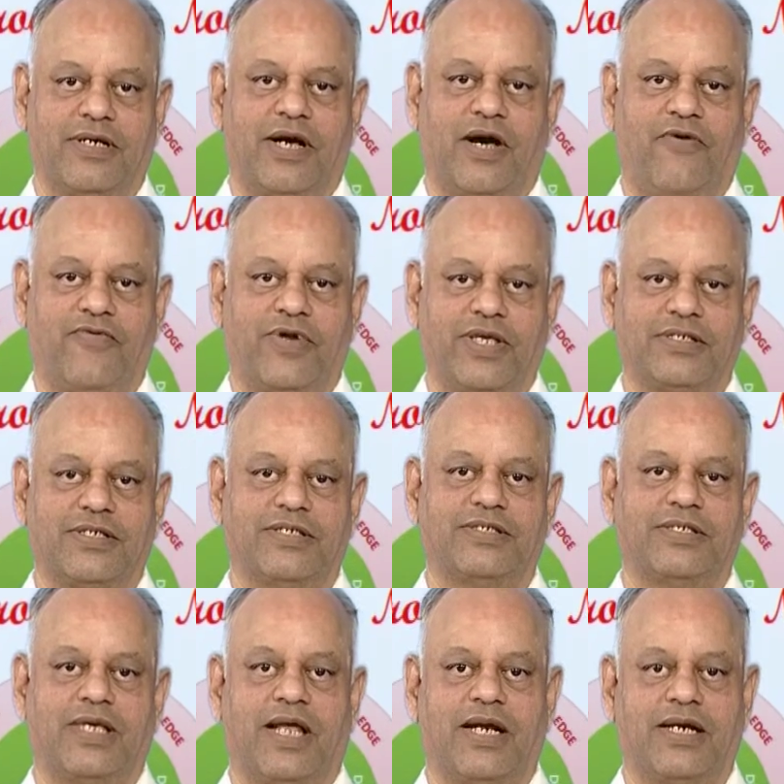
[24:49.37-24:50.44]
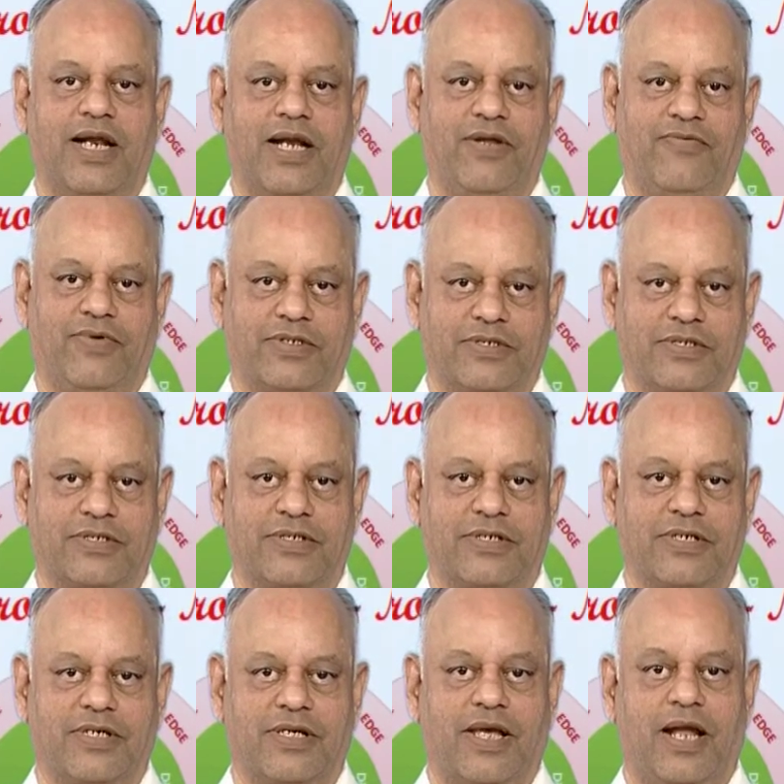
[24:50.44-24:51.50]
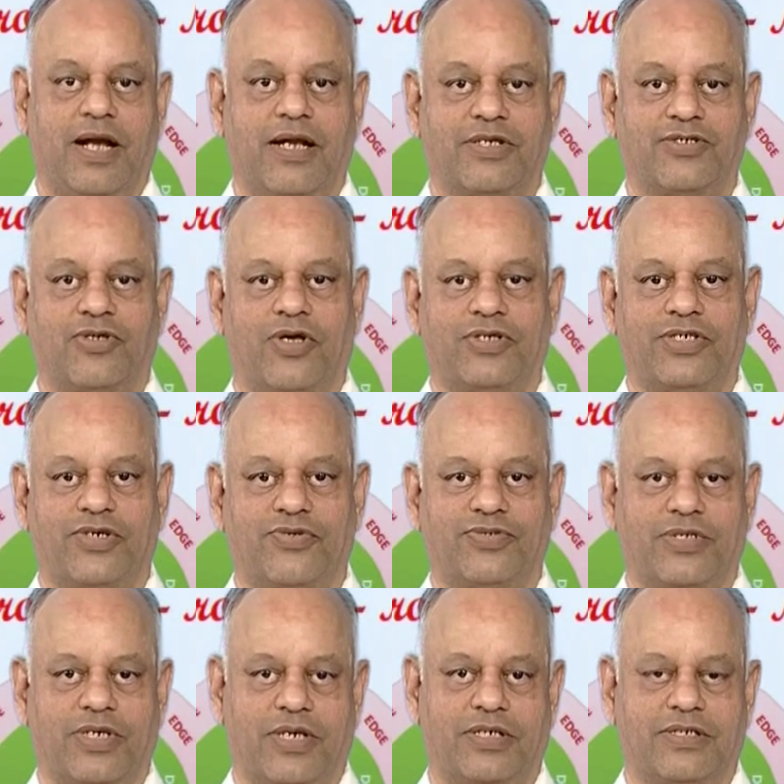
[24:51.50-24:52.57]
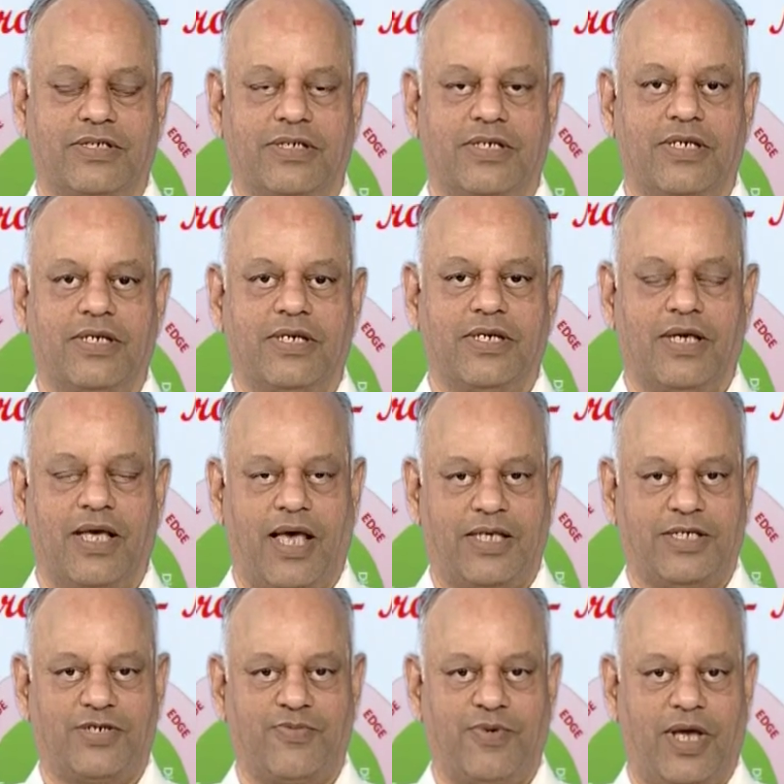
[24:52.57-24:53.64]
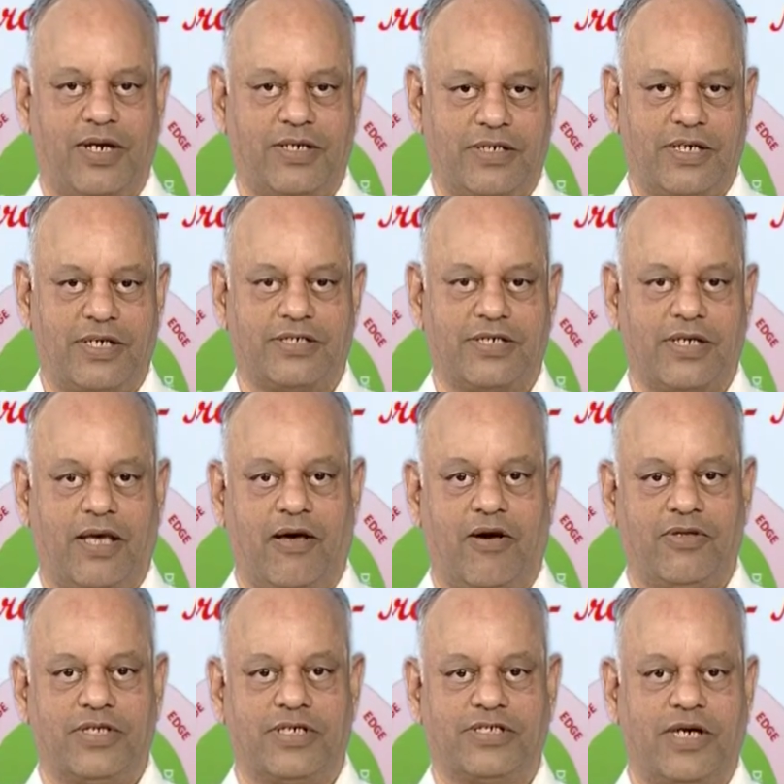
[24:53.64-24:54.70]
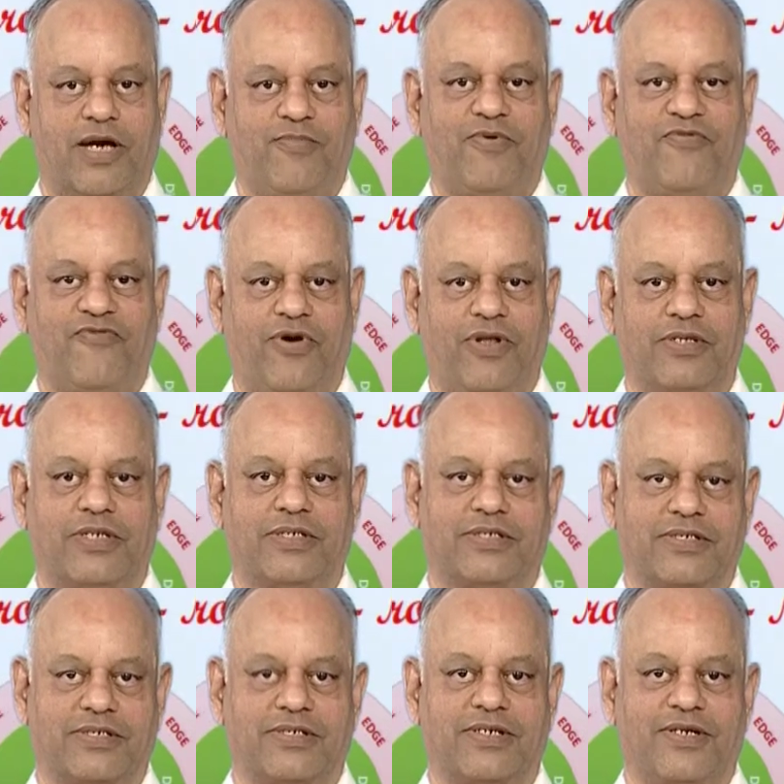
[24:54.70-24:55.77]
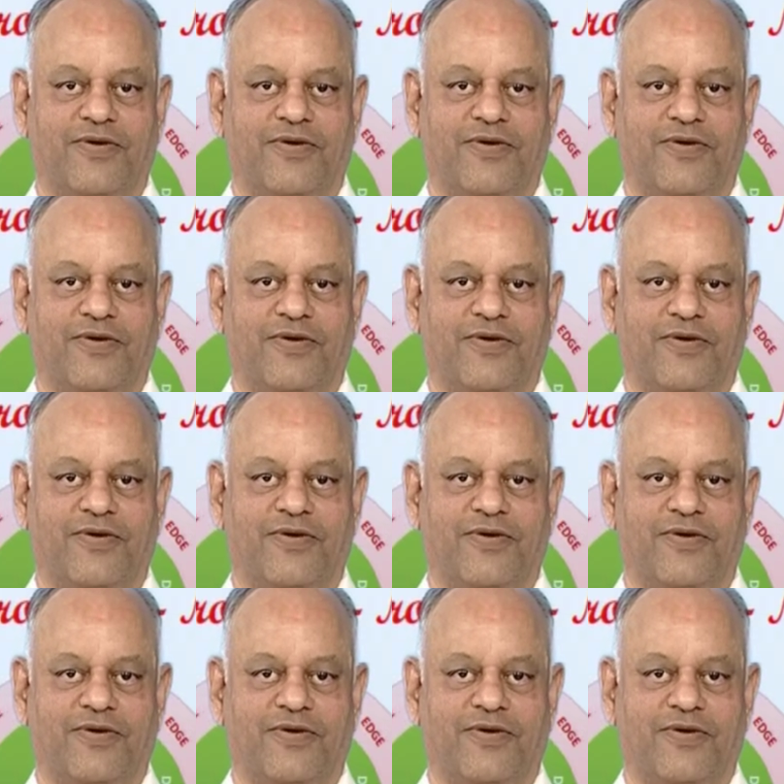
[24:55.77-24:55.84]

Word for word: of recency and relevance and exhaustive search has to be addressed on the top of all this,